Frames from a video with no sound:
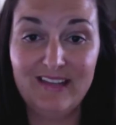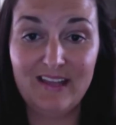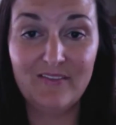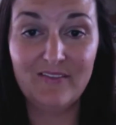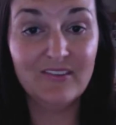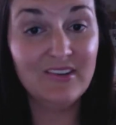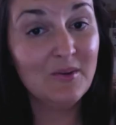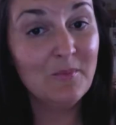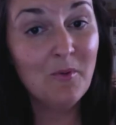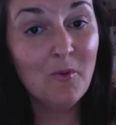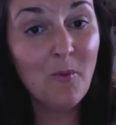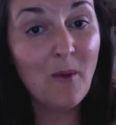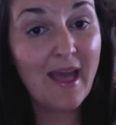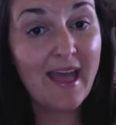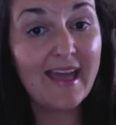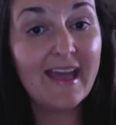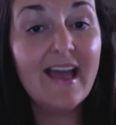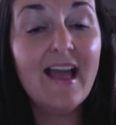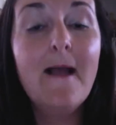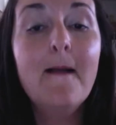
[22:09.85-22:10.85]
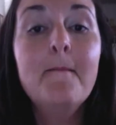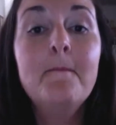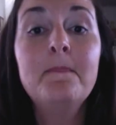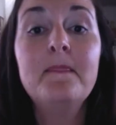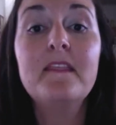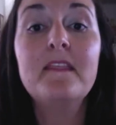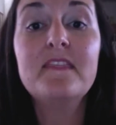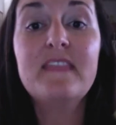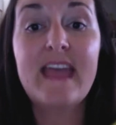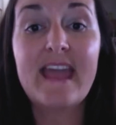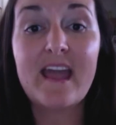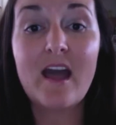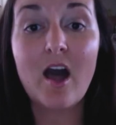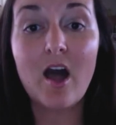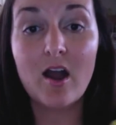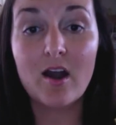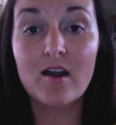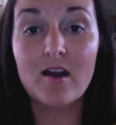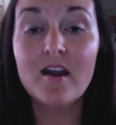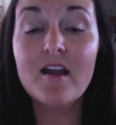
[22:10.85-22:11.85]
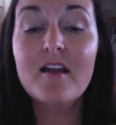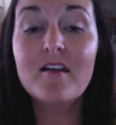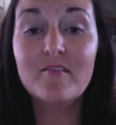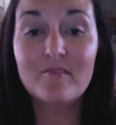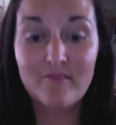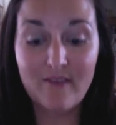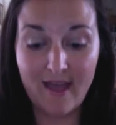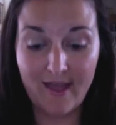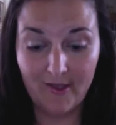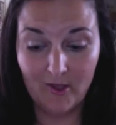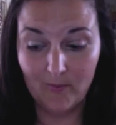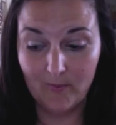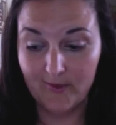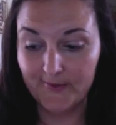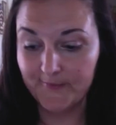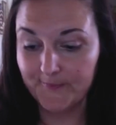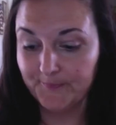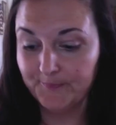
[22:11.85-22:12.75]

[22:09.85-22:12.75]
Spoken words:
giving them away. They are valuable.